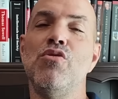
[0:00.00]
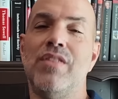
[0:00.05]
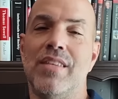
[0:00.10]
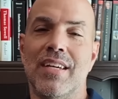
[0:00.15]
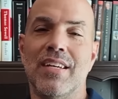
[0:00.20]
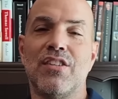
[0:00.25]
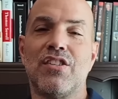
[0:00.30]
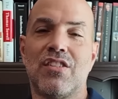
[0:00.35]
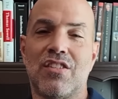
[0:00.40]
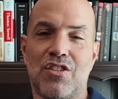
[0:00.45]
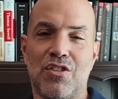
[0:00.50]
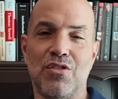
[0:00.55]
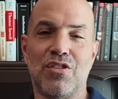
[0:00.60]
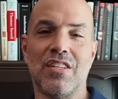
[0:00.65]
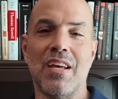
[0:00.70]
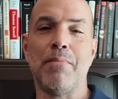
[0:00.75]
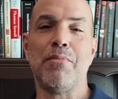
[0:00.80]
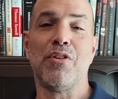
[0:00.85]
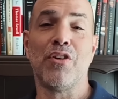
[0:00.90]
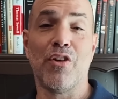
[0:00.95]
this to
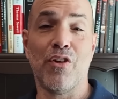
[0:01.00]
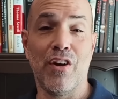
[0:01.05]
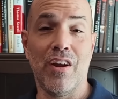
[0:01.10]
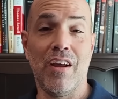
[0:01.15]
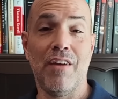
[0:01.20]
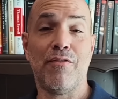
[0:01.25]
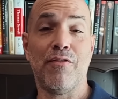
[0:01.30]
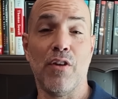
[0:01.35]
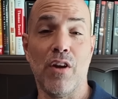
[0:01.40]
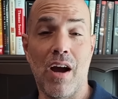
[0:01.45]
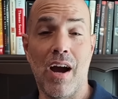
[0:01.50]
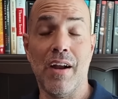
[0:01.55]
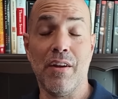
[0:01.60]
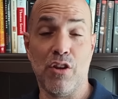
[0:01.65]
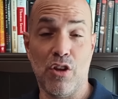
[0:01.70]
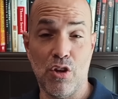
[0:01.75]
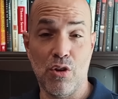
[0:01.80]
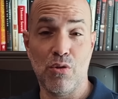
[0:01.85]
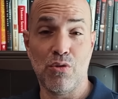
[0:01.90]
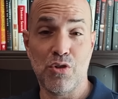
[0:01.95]
some degree for,
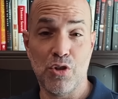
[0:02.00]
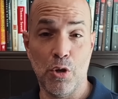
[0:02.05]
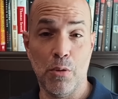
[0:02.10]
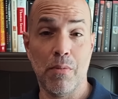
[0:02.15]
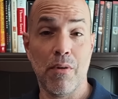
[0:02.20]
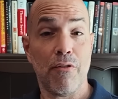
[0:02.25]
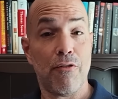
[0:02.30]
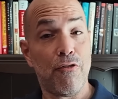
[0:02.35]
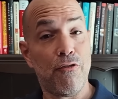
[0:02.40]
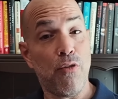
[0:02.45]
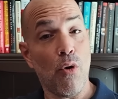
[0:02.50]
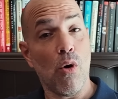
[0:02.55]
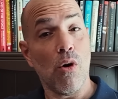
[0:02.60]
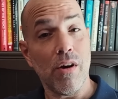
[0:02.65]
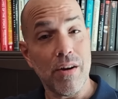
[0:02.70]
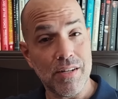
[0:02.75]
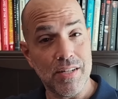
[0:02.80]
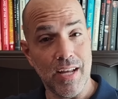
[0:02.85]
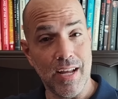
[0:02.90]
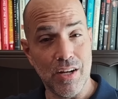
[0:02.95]
on YouTube for
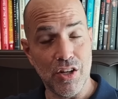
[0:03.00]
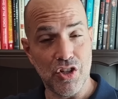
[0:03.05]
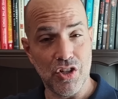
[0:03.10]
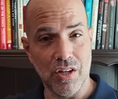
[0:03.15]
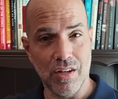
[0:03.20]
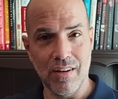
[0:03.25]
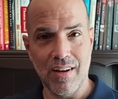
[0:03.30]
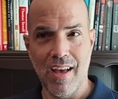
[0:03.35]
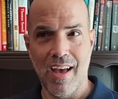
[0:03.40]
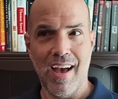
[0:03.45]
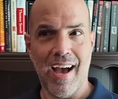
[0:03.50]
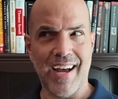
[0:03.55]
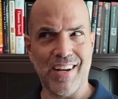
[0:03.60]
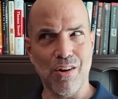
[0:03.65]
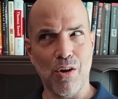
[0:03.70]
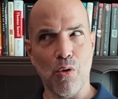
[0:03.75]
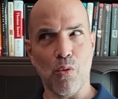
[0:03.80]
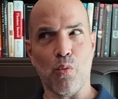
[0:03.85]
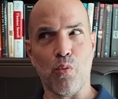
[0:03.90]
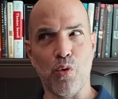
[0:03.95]
attention, I
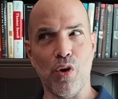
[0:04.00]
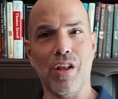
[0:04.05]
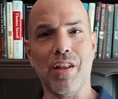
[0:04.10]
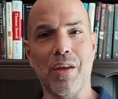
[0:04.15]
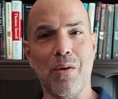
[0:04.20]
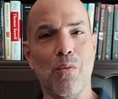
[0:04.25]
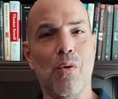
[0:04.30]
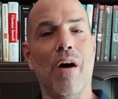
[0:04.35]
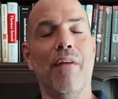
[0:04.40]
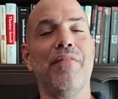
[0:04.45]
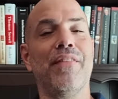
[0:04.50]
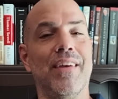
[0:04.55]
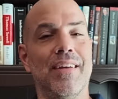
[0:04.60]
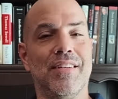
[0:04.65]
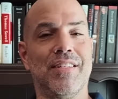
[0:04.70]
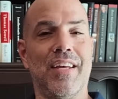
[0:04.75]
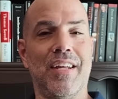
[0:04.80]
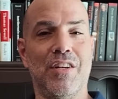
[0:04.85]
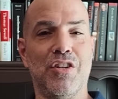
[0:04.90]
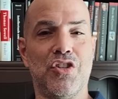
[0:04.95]
don't really want the
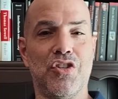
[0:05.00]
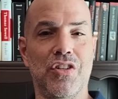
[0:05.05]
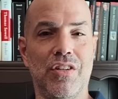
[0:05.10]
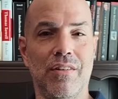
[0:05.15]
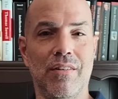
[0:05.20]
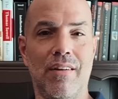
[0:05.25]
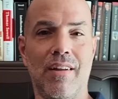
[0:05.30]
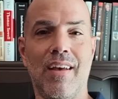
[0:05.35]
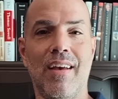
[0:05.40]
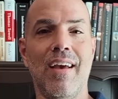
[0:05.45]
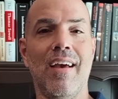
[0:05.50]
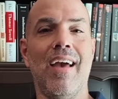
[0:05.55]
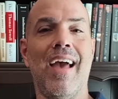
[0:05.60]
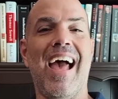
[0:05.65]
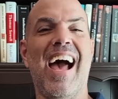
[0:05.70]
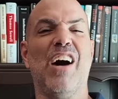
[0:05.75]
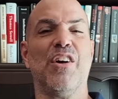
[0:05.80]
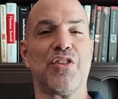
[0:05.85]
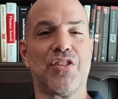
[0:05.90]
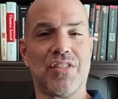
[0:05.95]
attention
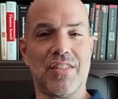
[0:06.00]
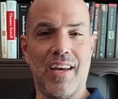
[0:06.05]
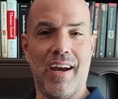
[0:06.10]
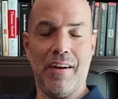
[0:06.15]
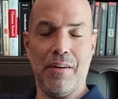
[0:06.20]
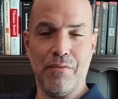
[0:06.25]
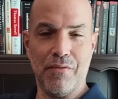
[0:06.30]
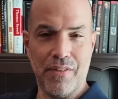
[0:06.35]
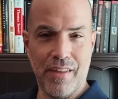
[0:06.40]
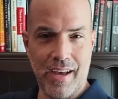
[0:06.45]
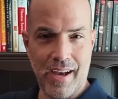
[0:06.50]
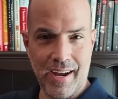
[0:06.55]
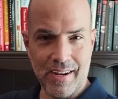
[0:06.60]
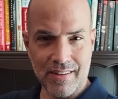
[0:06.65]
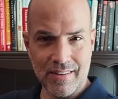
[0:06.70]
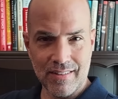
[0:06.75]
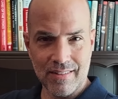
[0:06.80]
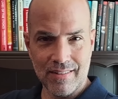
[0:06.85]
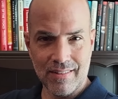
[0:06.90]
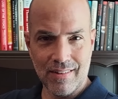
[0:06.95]
outside of
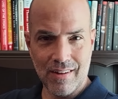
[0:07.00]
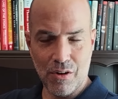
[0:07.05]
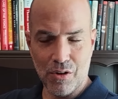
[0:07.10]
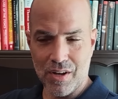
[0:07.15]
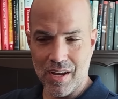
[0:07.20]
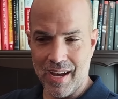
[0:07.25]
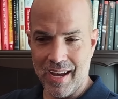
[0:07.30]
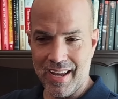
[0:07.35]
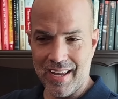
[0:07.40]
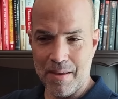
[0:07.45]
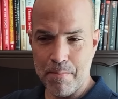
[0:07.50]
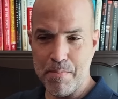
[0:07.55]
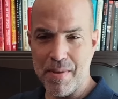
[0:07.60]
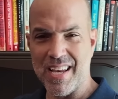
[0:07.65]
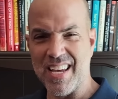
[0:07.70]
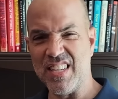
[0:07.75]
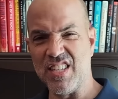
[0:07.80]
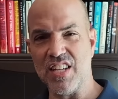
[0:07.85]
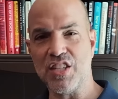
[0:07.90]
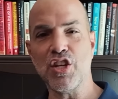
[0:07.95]
that, okay?
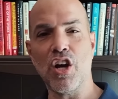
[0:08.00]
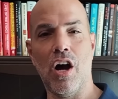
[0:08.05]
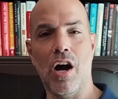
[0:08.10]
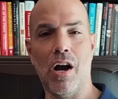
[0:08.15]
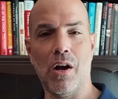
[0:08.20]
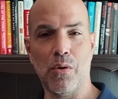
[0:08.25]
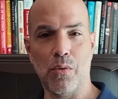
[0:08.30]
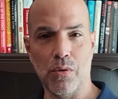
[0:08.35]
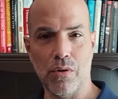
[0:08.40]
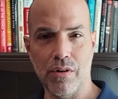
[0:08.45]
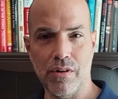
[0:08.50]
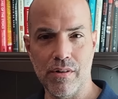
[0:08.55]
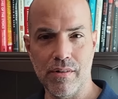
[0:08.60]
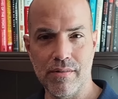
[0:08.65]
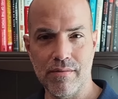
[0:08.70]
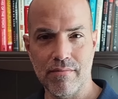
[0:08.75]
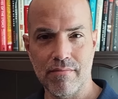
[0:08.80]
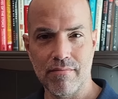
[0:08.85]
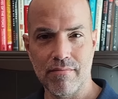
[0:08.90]
Because it's awkward.